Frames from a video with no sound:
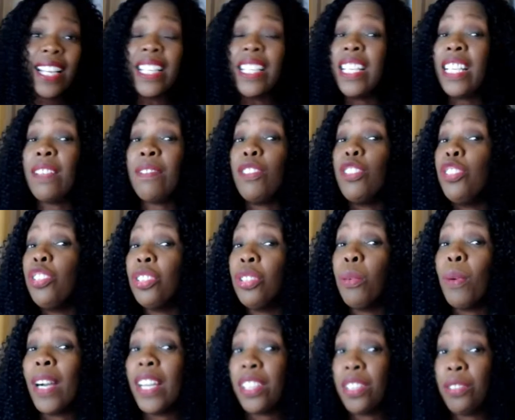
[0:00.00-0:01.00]
didn't even know
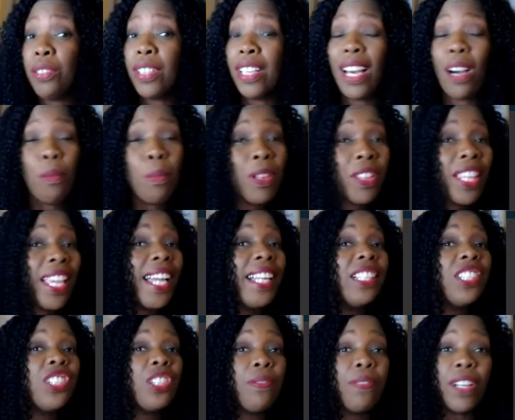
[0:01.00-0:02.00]
what I know now, but the
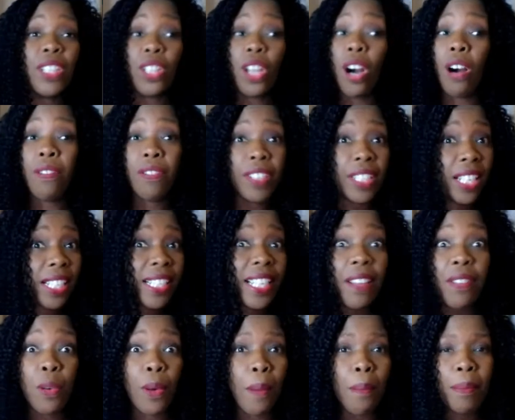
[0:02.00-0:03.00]
energy fell off and I
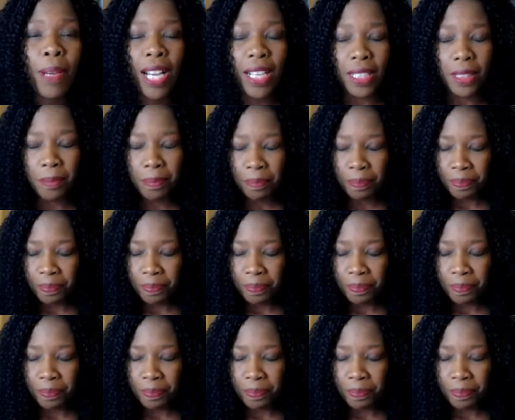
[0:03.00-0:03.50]
never went back.